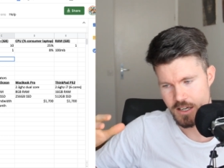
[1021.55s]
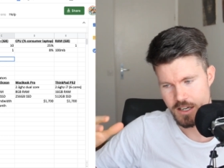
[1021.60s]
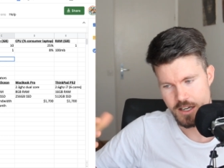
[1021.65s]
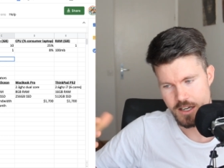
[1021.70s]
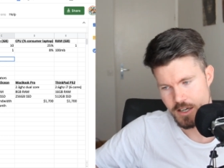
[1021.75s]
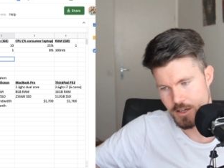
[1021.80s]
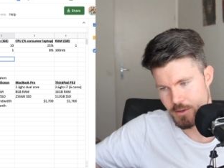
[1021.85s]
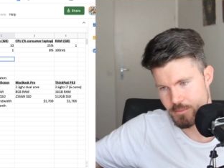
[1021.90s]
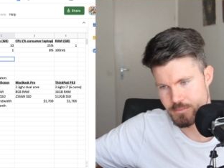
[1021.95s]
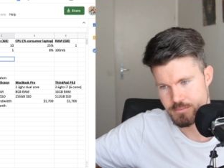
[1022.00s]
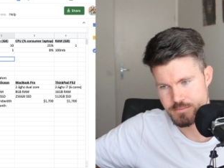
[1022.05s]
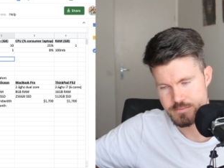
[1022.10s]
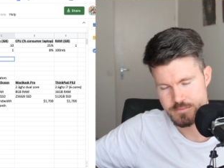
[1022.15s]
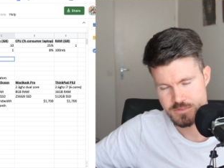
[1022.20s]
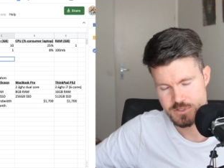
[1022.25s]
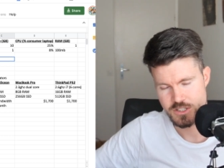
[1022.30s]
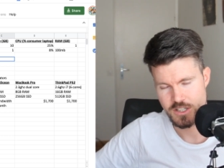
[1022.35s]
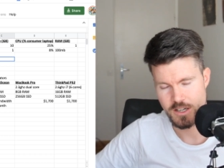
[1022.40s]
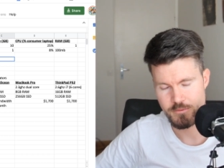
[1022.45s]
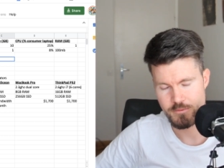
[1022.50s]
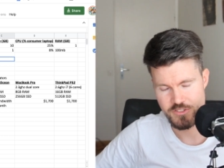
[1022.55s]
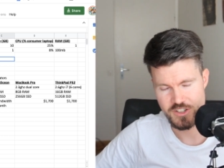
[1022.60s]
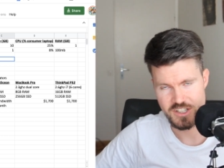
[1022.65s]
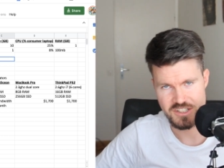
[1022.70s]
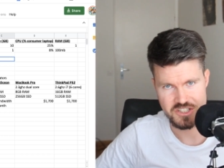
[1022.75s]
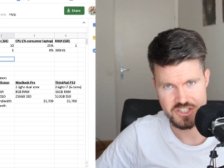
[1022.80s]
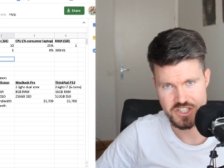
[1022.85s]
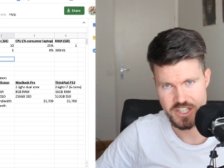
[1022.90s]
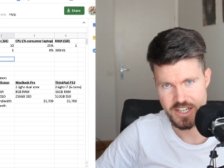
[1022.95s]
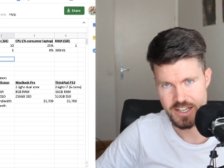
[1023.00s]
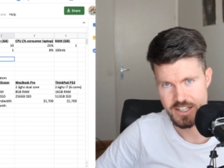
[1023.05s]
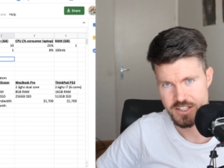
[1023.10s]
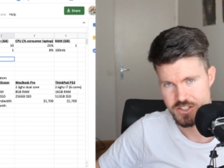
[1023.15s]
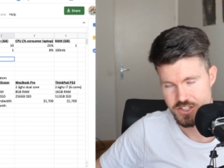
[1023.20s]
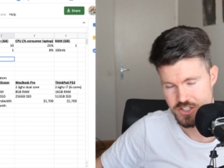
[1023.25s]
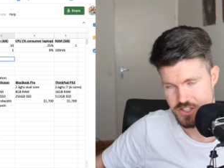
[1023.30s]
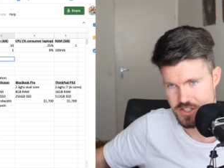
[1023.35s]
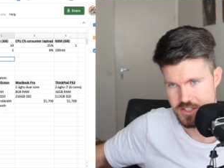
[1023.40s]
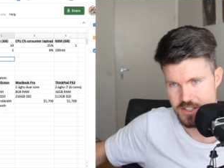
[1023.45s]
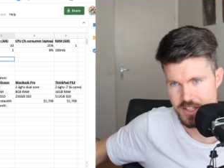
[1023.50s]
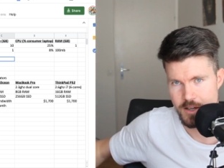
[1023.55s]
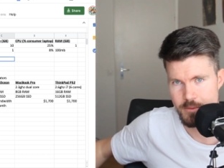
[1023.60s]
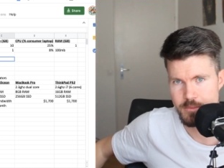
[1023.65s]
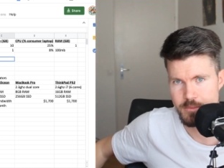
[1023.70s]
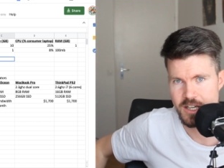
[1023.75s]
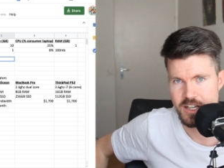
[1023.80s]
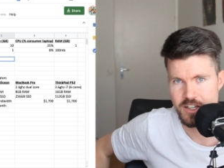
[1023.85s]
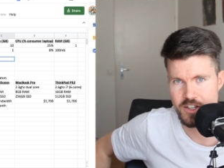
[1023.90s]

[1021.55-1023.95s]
Um, some things change, some uh,